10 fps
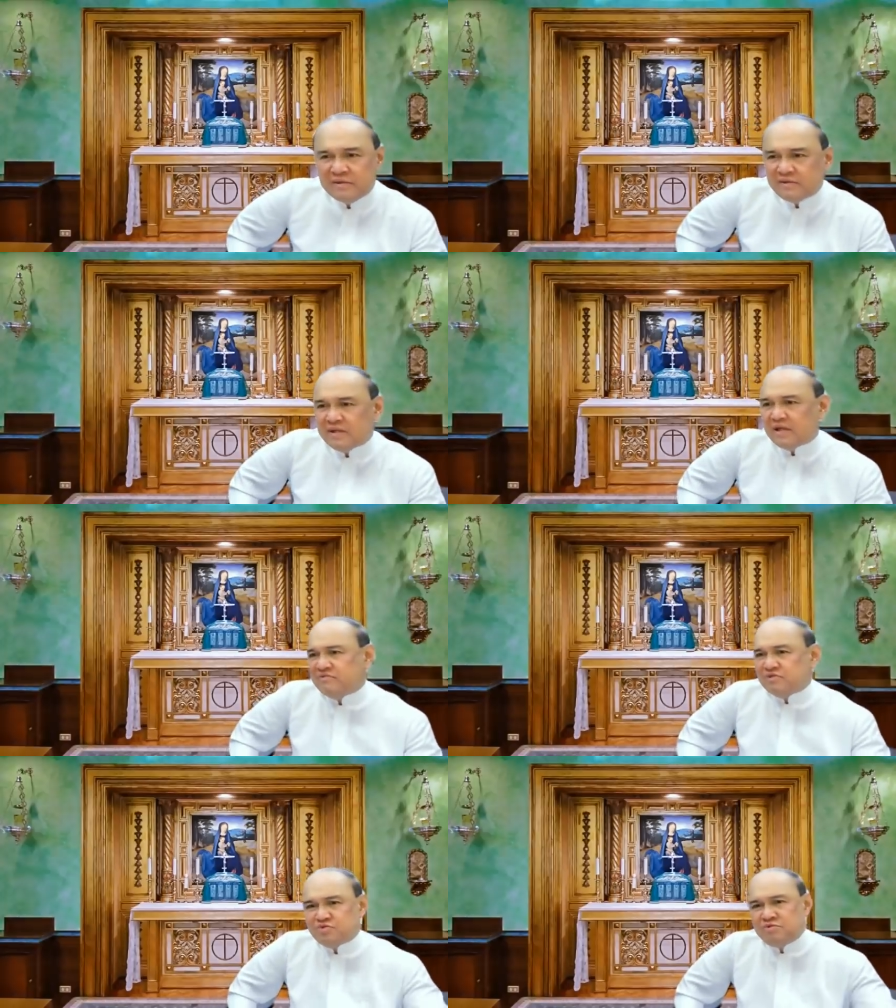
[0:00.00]
Think of
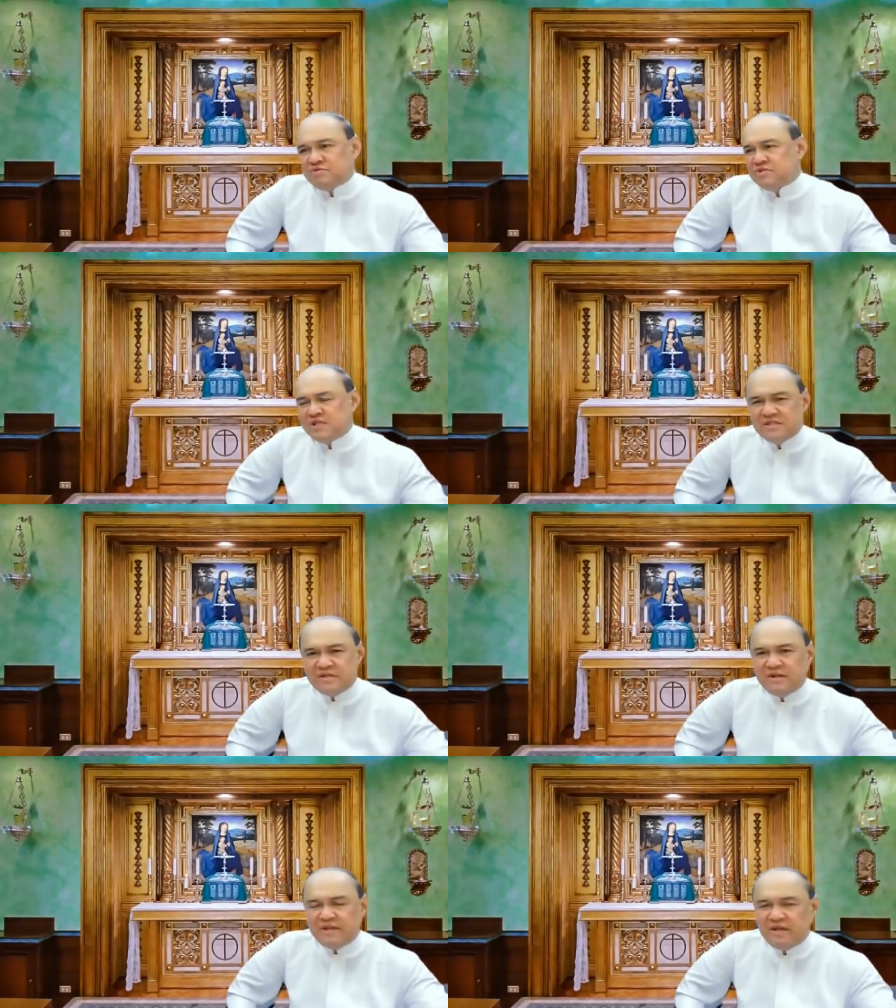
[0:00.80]
a Julius
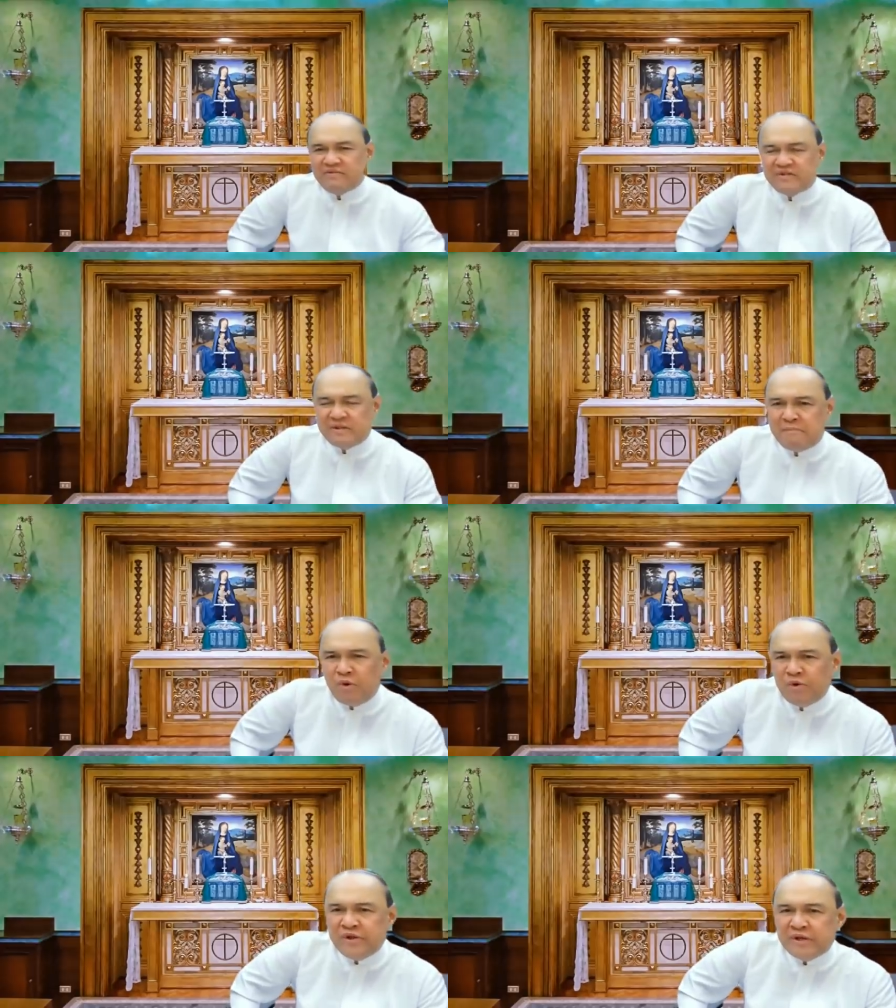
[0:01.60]
Caesar, think of a
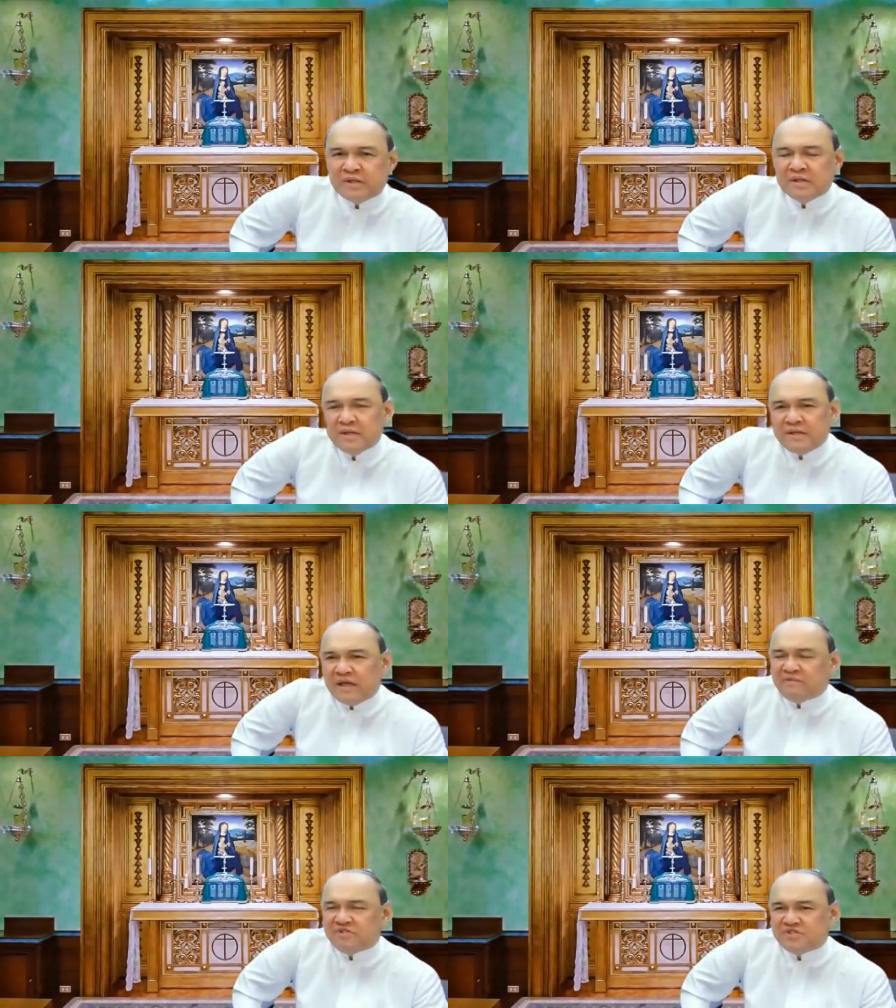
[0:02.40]
Napoleon,
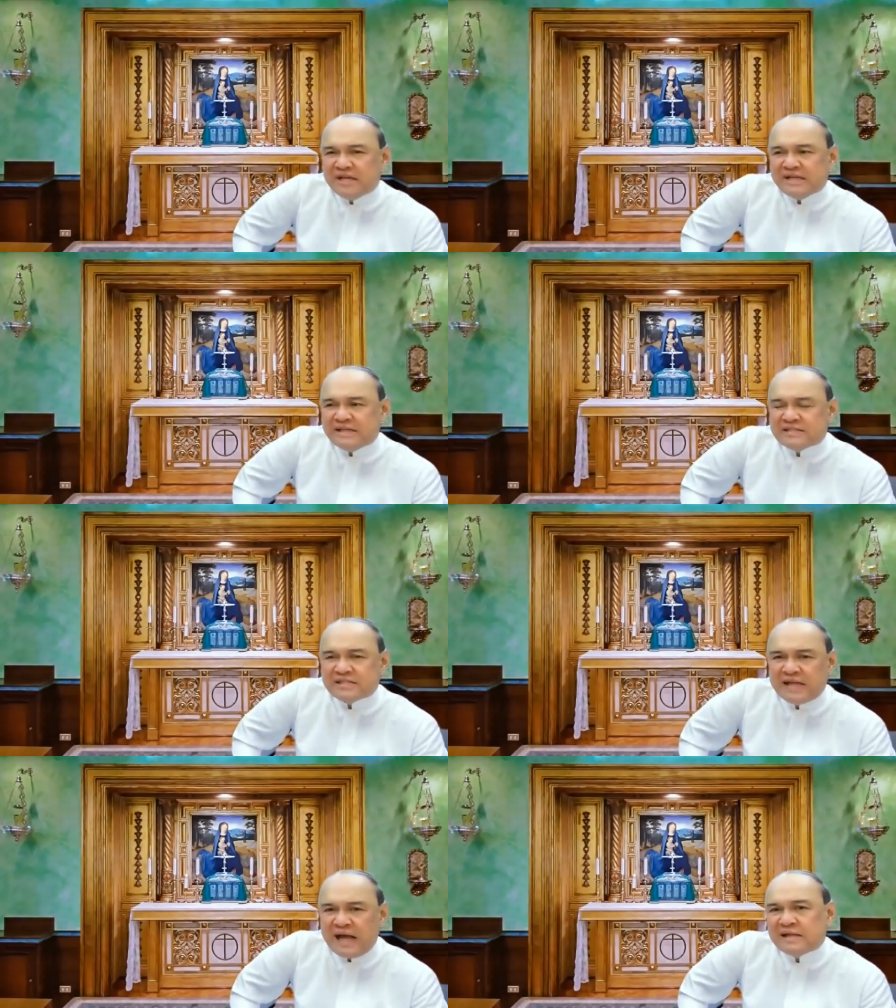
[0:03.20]
think of a Genghis
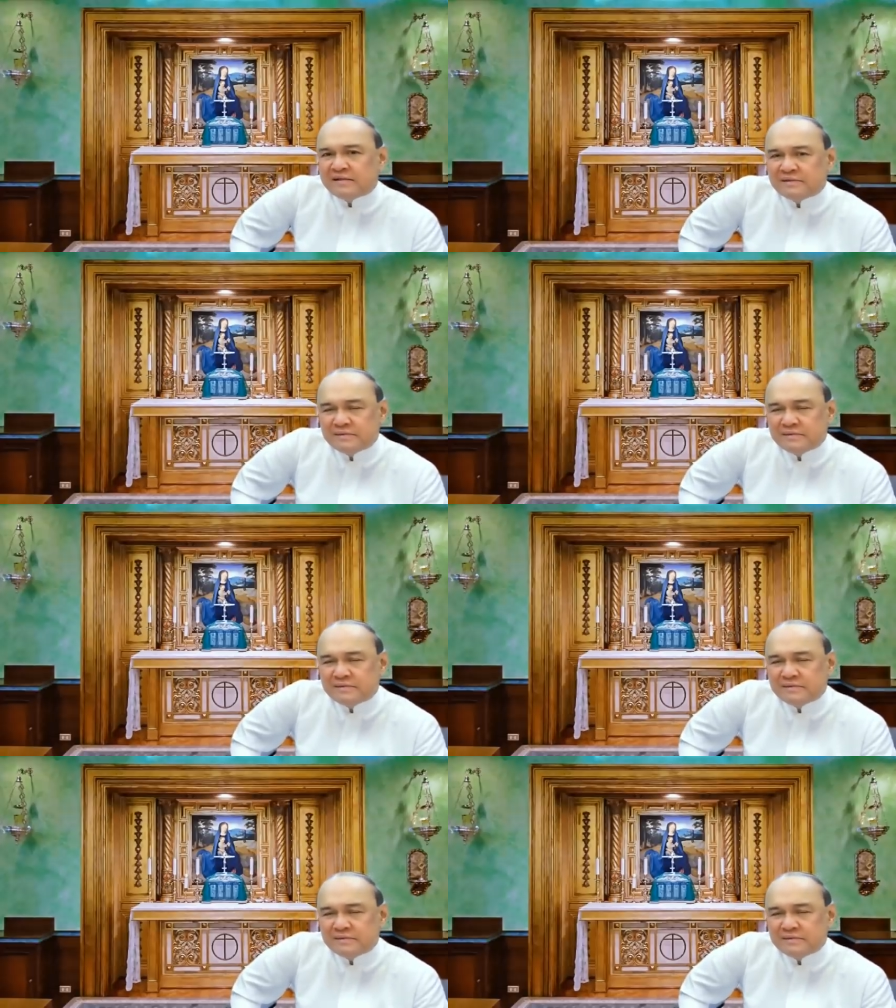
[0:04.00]
Khan.